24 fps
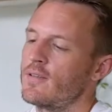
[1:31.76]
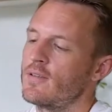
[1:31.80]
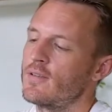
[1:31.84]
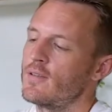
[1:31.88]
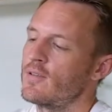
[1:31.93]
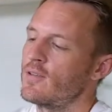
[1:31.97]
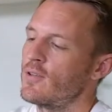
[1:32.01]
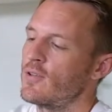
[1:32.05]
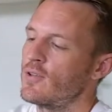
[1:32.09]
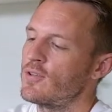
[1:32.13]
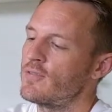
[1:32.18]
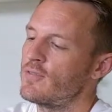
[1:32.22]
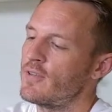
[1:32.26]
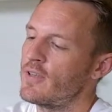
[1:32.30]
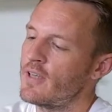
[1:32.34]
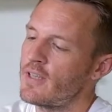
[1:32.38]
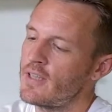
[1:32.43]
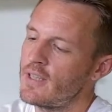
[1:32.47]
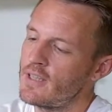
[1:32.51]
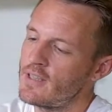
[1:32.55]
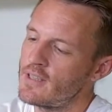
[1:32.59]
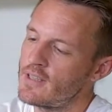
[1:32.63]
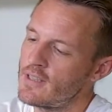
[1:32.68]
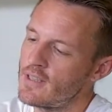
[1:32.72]
So it's very
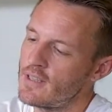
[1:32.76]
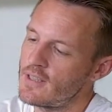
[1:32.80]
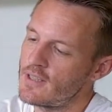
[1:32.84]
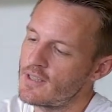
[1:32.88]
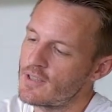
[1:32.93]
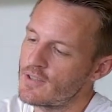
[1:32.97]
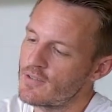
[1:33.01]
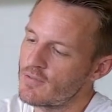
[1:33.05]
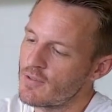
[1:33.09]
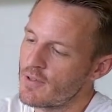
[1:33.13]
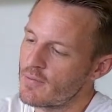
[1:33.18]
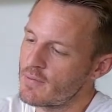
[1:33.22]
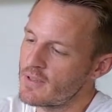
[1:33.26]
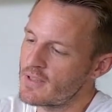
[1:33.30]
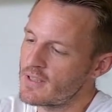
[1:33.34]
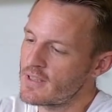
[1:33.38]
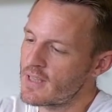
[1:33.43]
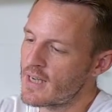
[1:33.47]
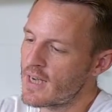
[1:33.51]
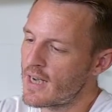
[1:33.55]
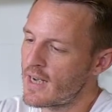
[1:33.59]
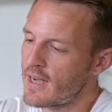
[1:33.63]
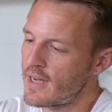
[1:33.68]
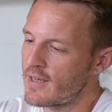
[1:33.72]
easy, just from the
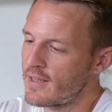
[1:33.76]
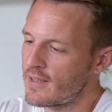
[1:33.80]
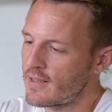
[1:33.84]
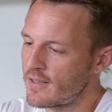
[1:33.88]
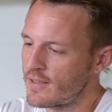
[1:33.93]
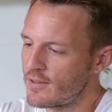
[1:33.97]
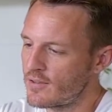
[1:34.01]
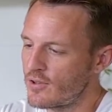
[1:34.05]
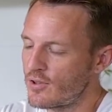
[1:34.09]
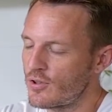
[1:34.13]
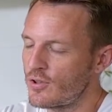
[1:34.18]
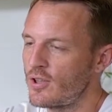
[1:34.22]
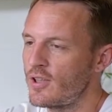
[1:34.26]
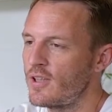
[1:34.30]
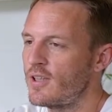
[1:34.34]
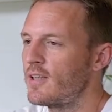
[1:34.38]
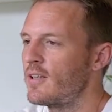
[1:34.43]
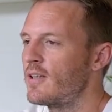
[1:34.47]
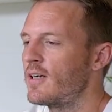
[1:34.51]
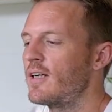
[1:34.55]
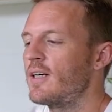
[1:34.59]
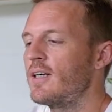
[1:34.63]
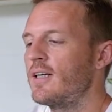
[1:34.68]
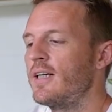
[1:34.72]
side until you hear
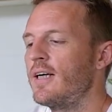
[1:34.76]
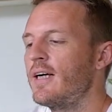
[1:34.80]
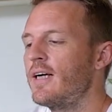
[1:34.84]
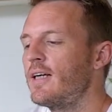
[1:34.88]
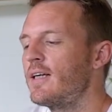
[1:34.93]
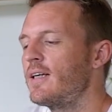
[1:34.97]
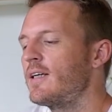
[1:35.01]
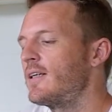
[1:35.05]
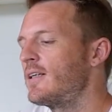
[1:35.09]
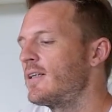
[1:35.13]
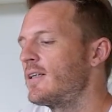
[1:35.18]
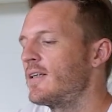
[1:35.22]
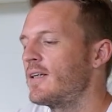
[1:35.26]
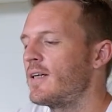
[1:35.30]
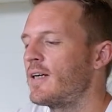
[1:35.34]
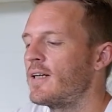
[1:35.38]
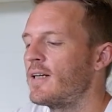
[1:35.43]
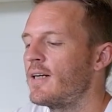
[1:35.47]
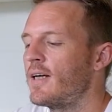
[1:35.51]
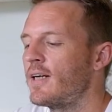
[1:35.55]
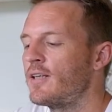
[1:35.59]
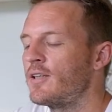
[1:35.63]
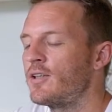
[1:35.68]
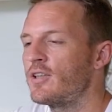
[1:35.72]
it click, and
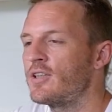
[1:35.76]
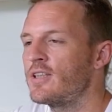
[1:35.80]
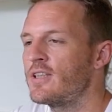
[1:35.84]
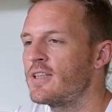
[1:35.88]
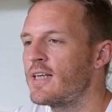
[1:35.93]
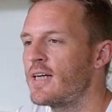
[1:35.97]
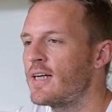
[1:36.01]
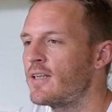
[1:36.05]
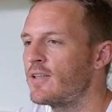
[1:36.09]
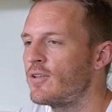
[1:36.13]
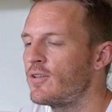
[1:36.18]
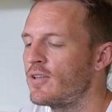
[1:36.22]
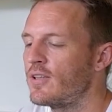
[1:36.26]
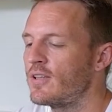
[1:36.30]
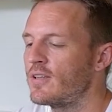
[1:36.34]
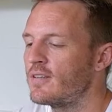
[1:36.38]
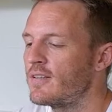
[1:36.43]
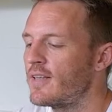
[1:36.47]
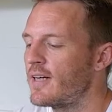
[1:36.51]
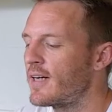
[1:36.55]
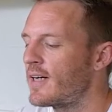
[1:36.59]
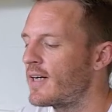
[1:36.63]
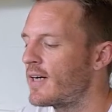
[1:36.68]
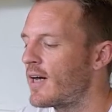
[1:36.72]
then you're set. You can
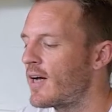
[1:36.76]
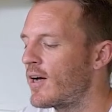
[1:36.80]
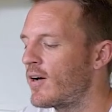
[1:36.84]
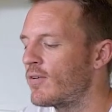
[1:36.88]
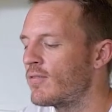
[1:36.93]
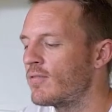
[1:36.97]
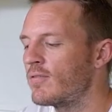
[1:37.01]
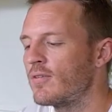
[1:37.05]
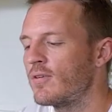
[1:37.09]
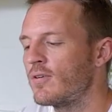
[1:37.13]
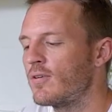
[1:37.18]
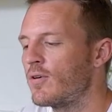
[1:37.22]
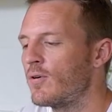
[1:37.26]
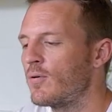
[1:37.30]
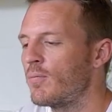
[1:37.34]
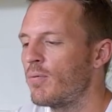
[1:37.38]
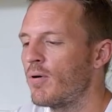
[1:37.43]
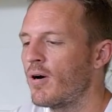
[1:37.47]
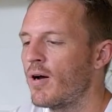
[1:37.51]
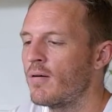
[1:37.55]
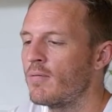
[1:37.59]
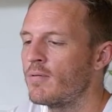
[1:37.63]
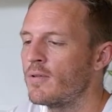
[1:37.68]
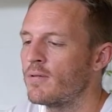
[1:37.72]
take it out, no
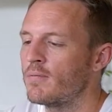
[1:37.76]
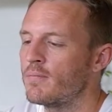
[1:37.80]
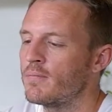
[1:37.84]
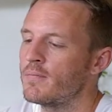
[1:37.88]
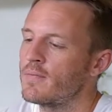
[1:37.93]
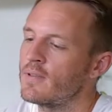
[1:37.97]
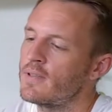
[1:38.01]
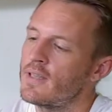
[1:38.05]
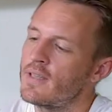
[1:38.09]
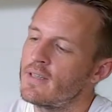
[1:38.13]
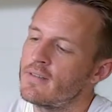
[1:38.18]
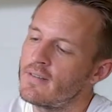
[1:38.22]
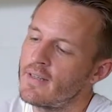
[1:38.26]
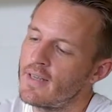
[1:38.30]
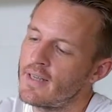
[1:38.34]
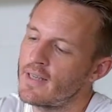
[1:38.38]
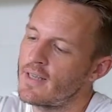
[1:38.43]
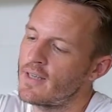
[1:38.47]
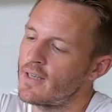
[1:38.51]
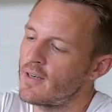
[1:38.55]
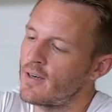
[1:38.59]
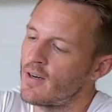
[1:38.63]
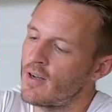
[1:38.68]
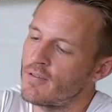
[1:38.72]
problem. And then
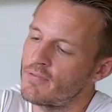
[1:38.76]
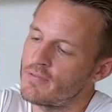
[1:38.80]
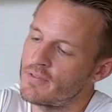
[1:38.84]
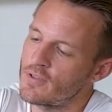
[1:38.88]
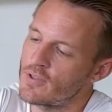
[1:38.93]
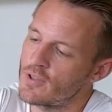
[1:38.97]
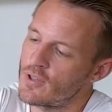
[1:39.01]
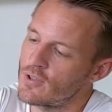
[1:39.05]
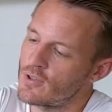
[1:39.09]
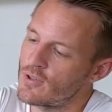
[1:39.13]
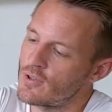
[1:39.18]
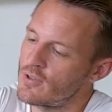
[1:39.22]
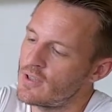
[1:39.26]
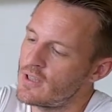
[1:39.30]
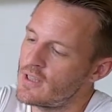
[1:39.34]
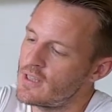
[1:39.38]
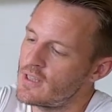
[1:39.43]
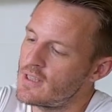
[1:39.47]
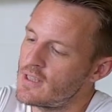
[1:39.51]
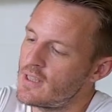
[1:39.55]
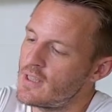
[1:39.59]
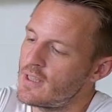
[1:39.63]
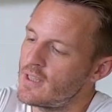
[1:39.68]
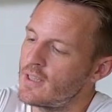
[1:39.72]
taking it off is also
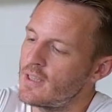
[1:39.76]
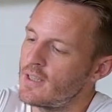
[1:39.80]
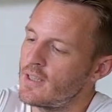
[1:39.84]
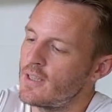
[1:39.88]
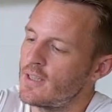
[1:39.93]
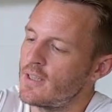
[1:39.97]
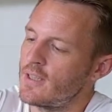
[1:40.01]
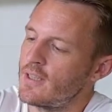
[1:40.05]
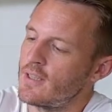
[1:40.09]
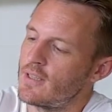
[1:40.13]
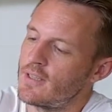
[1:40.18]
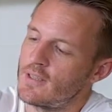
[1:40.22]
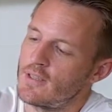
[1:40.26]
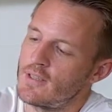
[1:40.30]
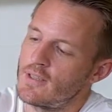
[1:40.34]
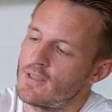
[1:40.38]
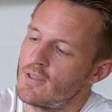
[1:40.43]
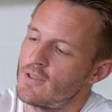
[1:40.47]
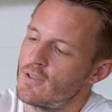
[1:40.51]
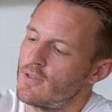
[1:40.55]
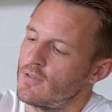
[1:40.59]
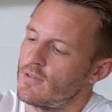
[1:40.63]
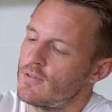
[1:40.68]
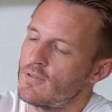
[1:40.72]
easy.
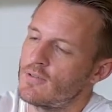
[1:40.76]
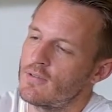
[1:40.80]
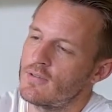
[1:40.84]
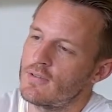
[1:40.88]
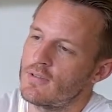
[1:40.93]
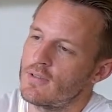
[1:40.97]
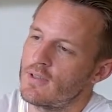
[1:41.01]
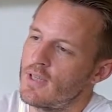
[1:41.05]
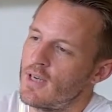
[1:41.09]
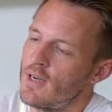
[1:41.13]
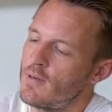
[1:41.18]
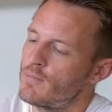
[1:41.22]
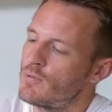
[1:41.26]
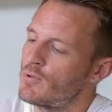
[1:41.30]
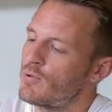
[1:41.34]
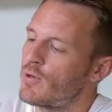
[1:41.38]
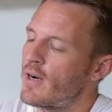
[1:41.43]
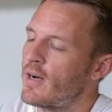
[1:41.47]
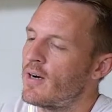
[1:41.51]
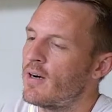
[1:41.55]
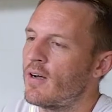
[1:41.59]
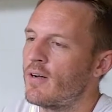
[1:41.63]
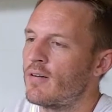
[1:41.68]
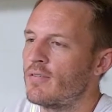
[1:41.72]
Comes
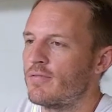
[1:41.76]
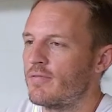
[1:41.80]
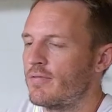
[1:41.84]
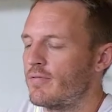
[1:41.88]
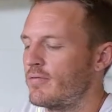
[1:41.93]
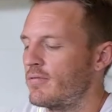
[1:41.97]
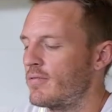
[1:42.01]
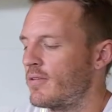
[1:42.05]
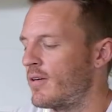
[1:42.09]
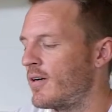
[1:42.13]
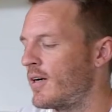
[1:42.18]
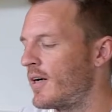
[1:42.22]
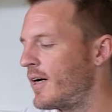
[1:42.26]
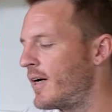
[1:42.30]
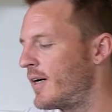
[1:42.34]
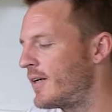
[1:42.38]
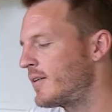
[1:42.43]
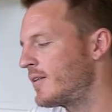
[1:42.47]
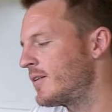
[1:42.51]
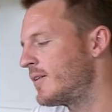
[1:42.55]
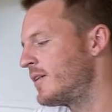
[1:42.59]
right off. All right.